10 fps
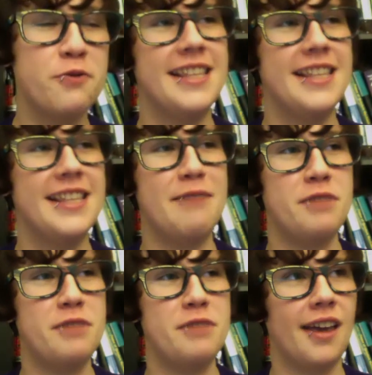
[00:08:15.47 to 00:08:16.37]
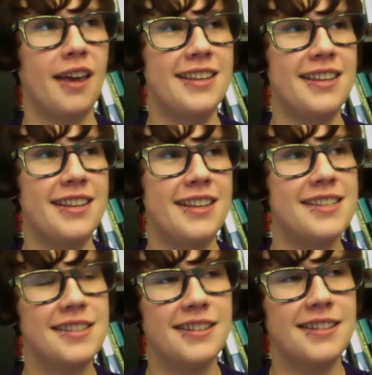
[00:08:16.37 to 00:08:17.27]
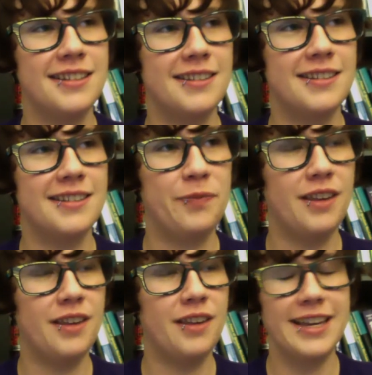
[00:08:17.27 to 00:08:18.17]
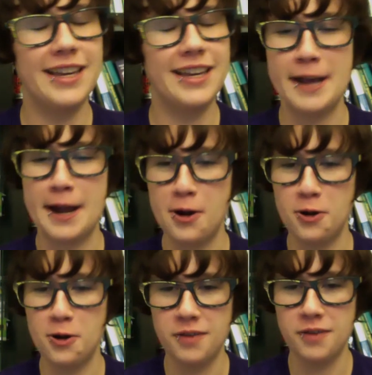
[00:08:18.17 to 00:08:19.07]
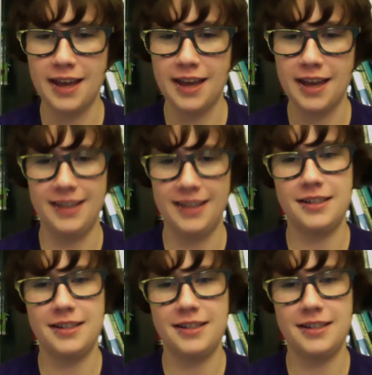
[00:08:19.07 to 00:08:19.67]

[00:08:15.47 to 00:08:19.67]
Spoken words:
that, because I guess now that I'm